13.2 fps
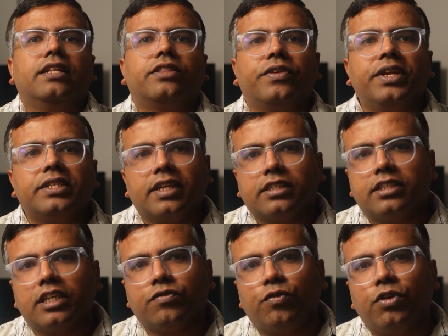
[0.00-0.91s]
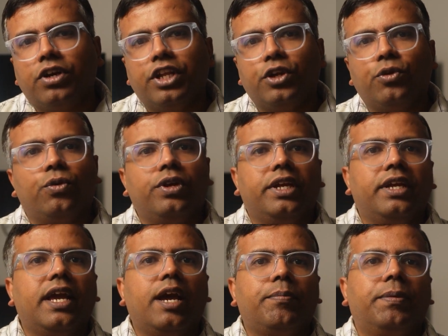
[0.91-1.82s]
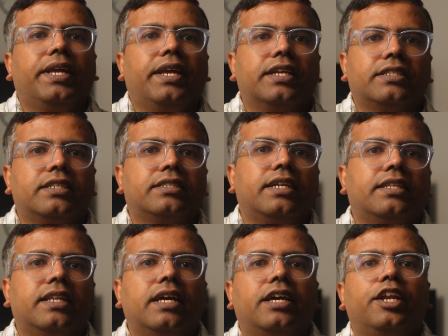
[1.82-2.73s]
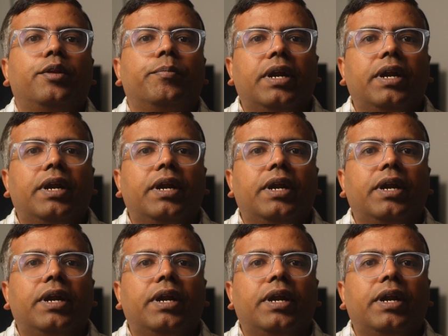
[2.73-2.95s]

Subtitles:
3 successful DOE applications at the green